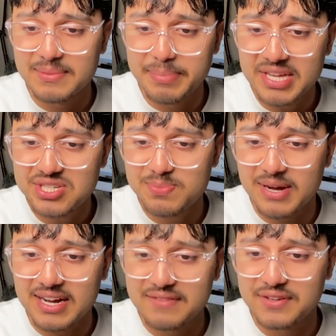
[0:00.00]

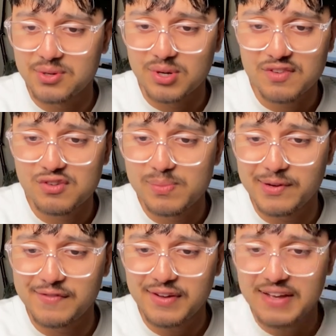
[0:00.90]
benchmark for Grok
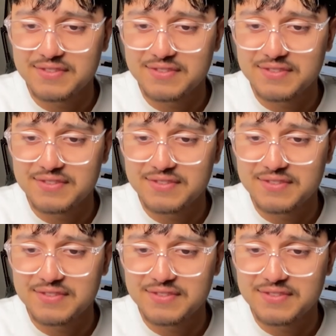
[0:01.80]
4.5,